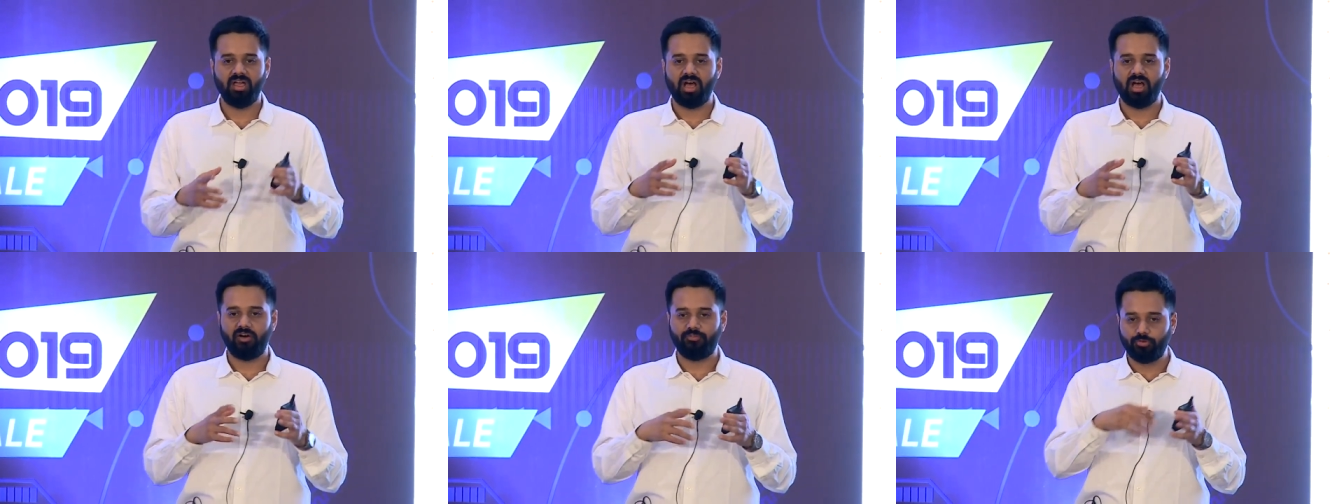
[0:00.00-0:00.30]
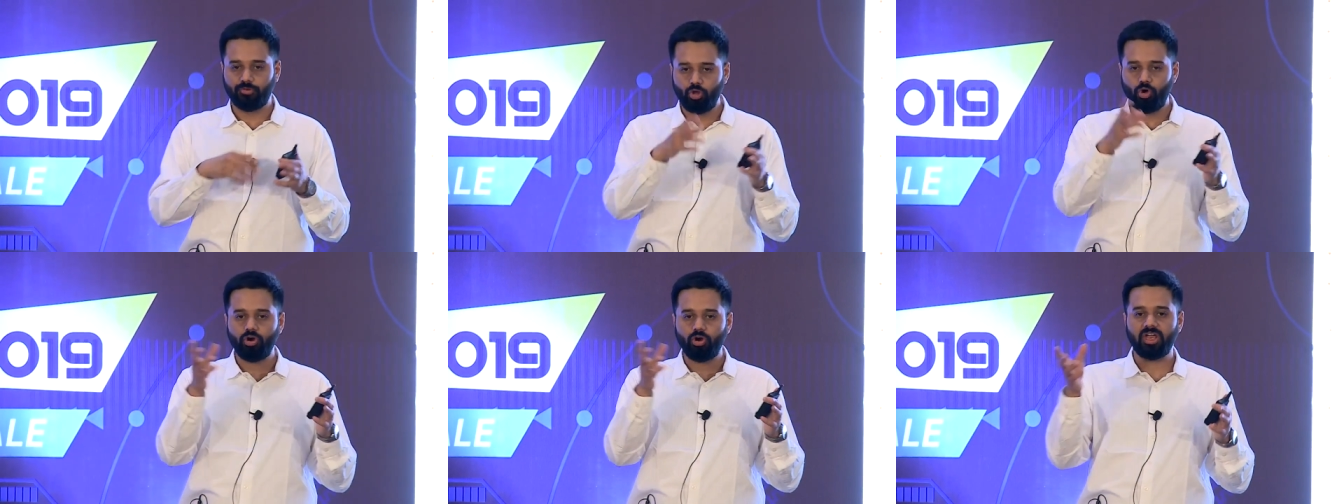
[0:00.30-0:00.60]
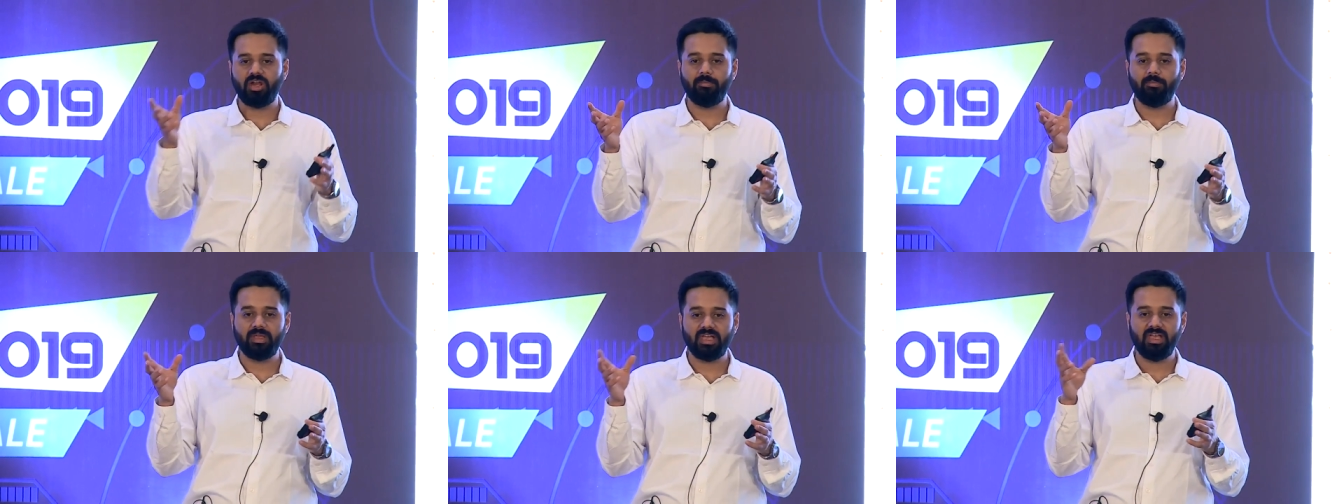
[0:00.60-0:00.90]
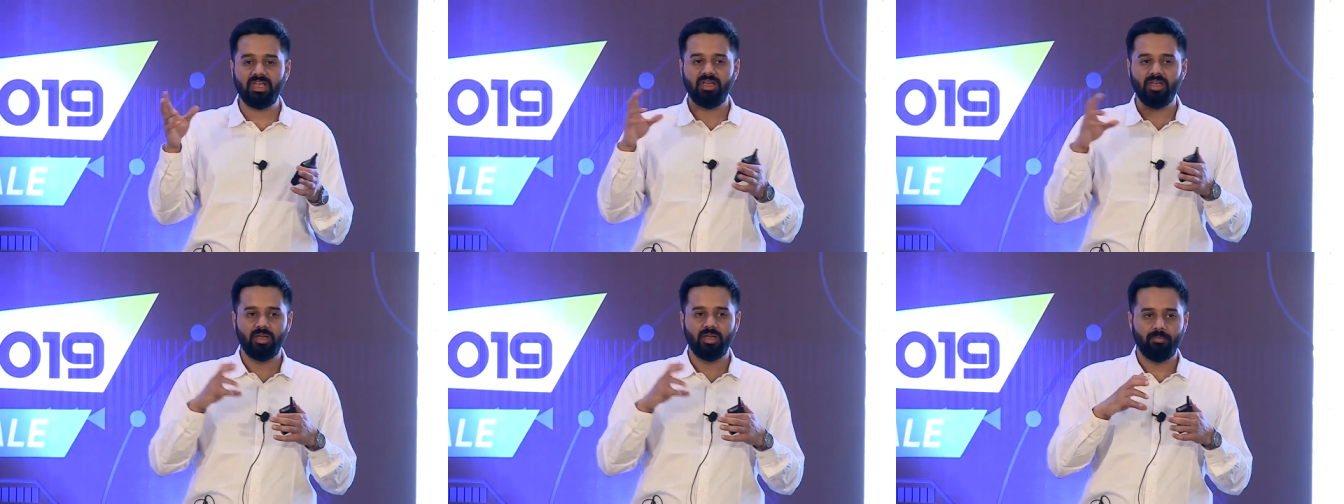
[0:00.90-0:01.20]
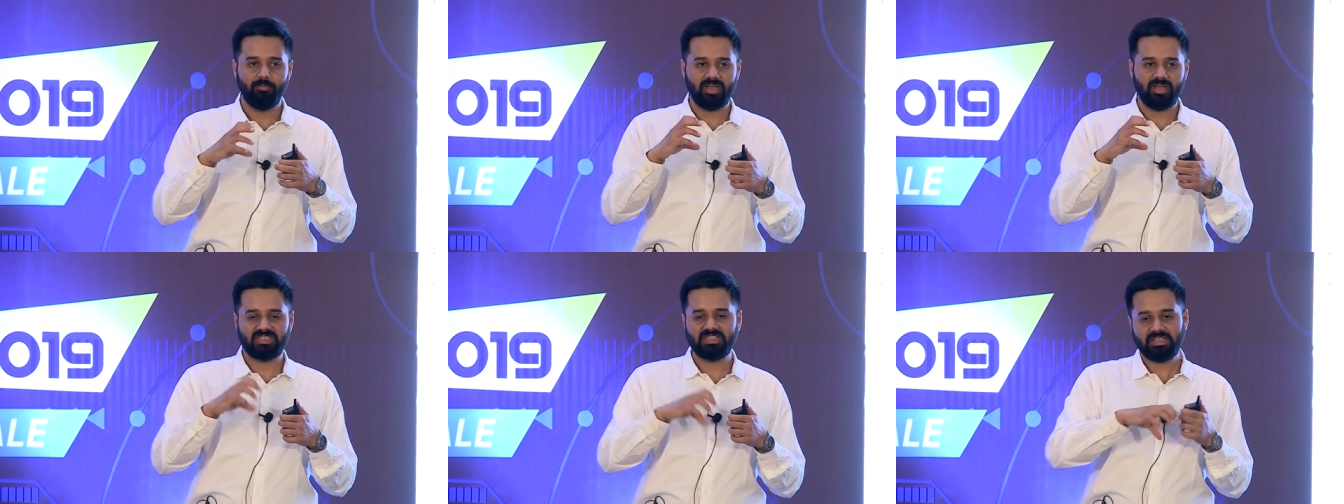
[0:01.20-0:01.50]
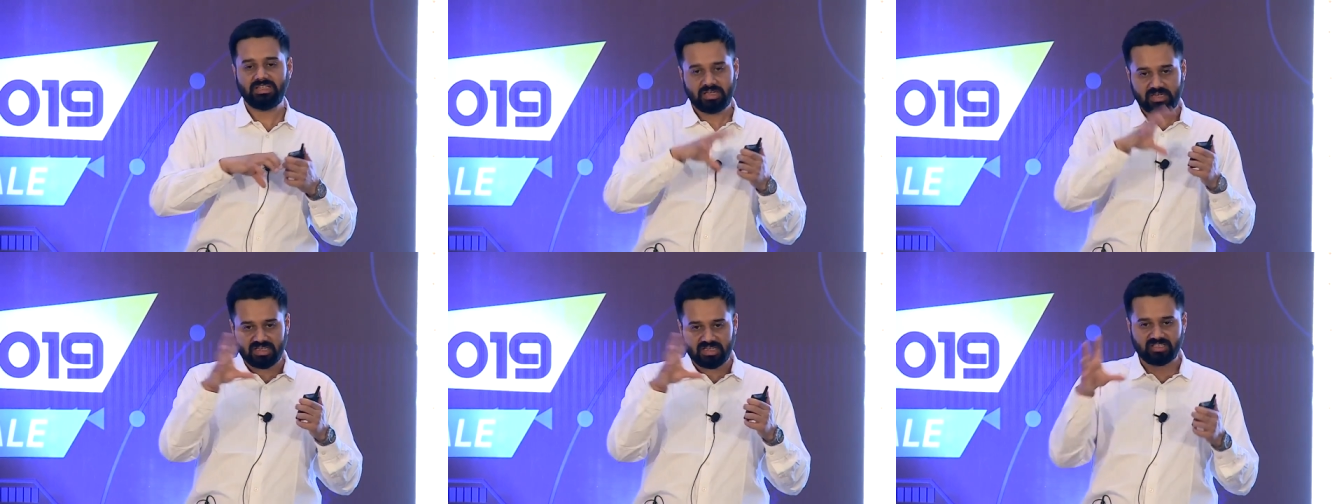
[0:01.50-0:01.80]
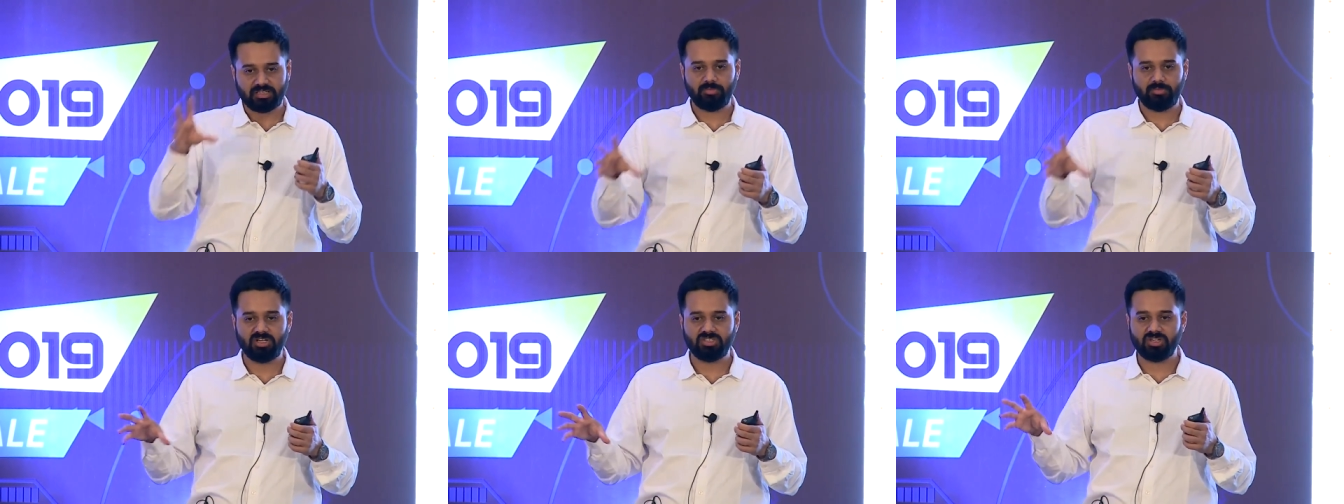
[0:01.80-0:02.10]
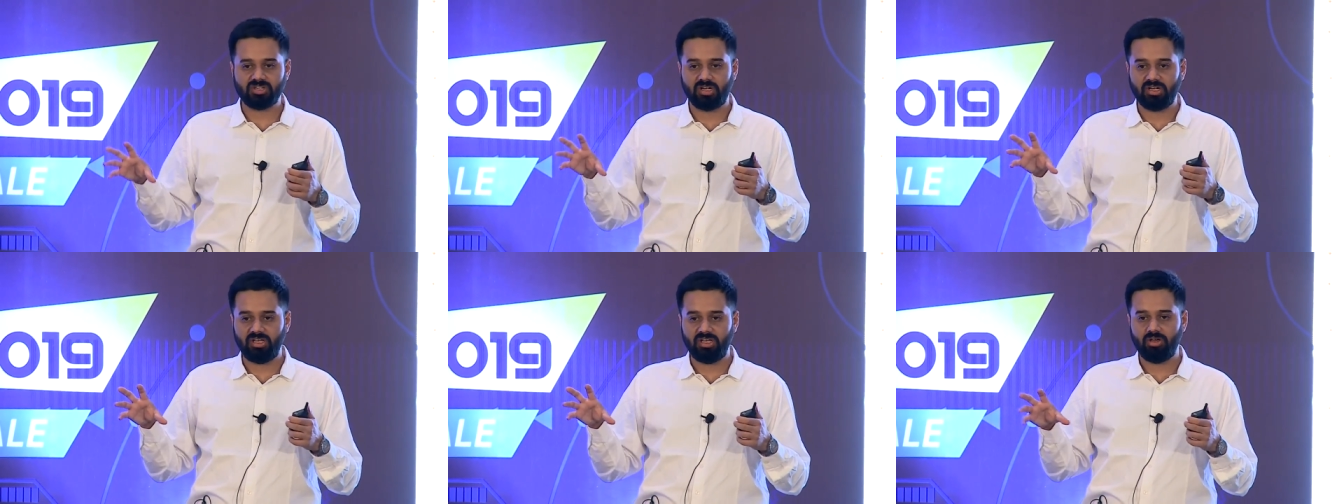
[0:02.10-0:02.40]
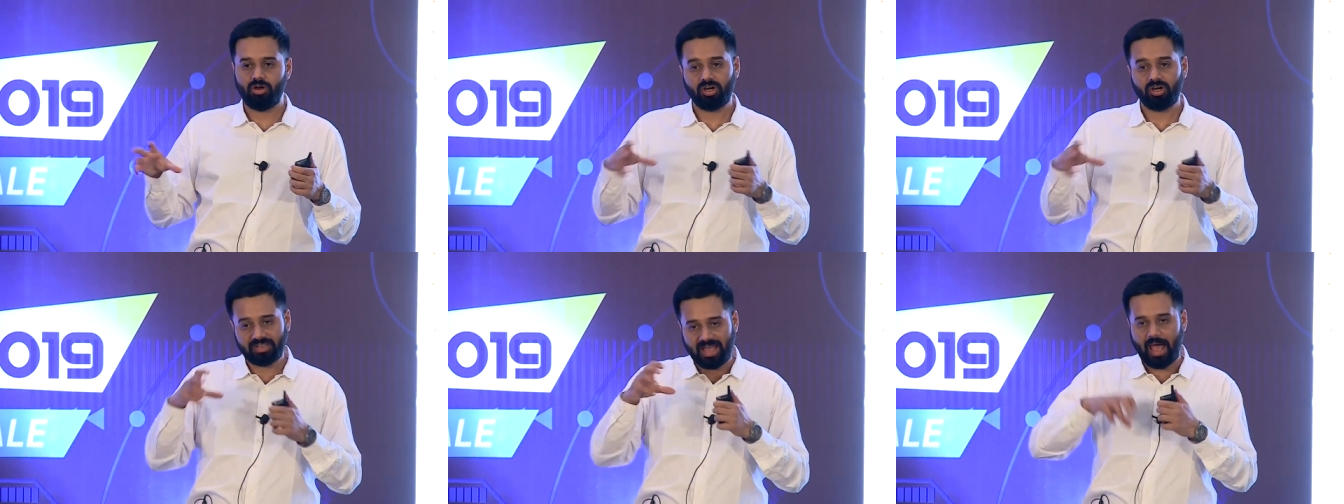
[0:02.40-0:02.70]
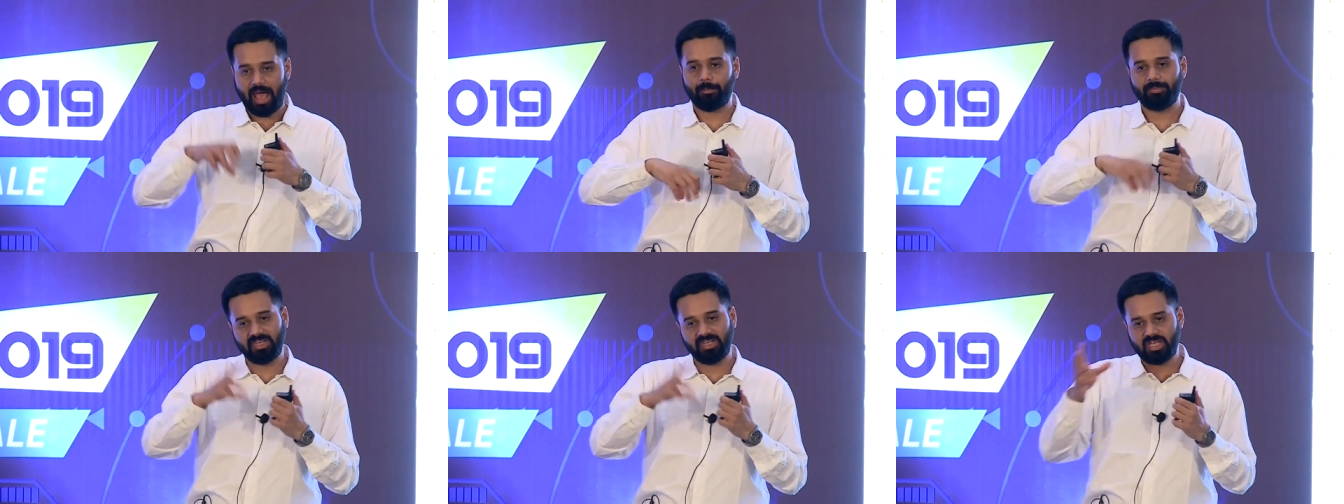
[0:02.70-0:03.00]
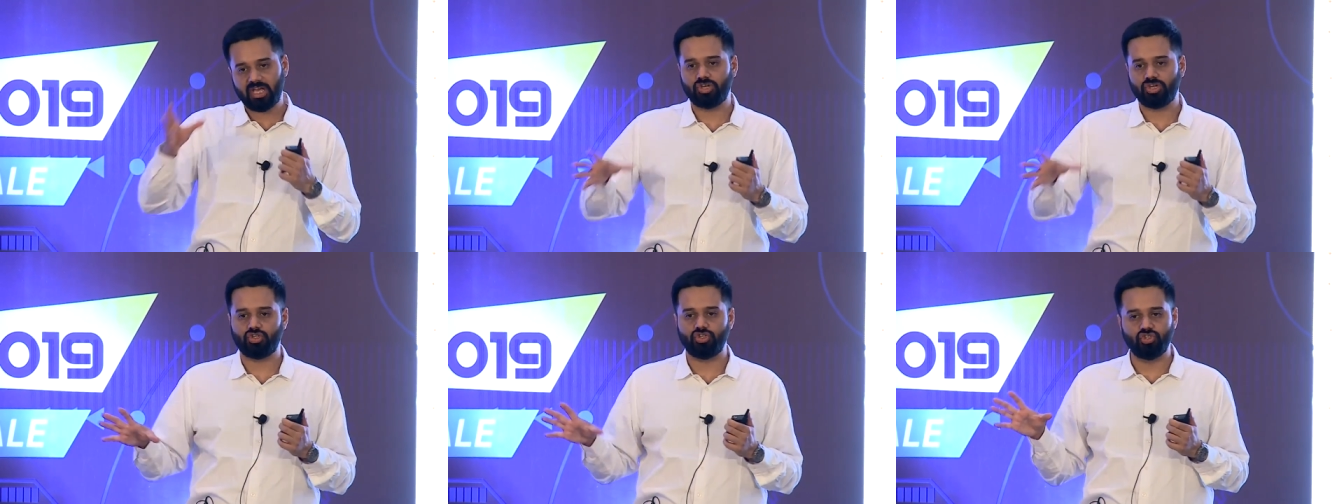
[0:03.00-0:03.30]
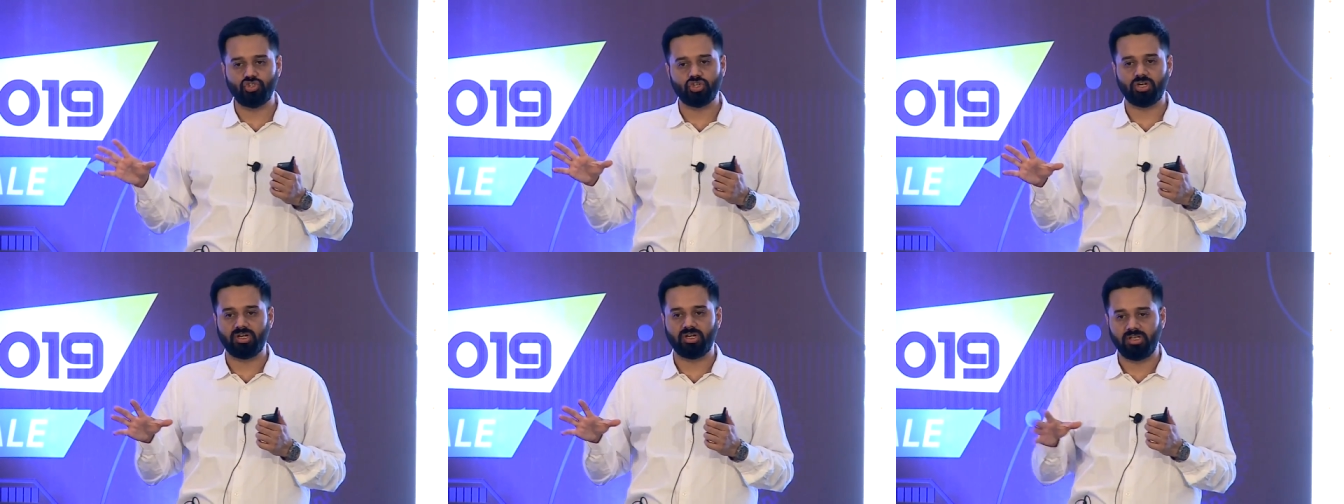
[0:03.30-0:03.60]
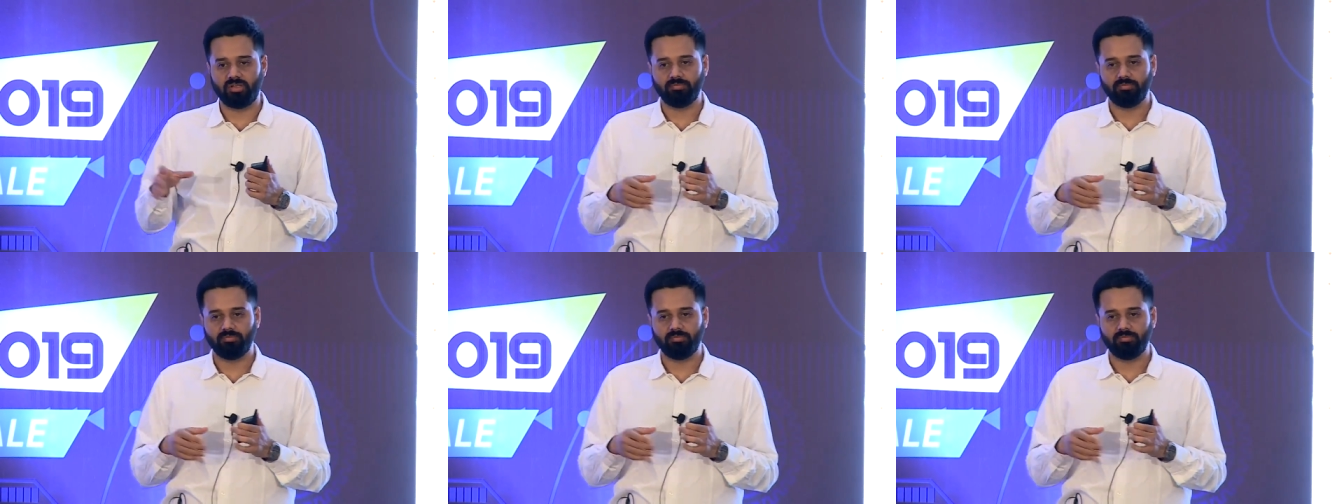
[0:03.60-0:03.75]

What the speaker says: A flow can be basically the customer journey or the application journey